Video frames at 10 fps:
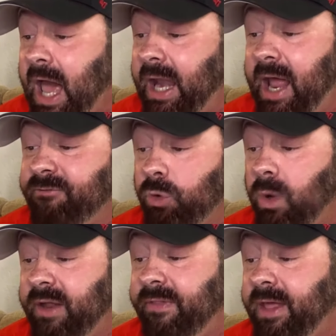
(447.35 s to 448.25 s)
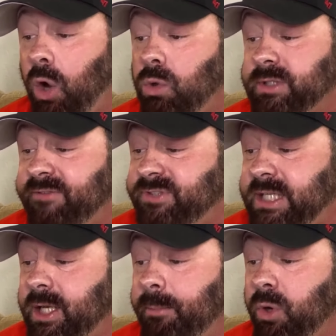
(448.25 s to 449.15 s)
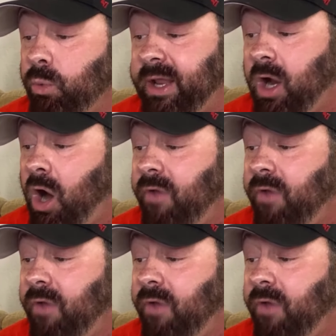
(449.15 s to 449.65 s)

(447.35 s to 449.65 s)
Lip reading: had everyone in the old FCW arena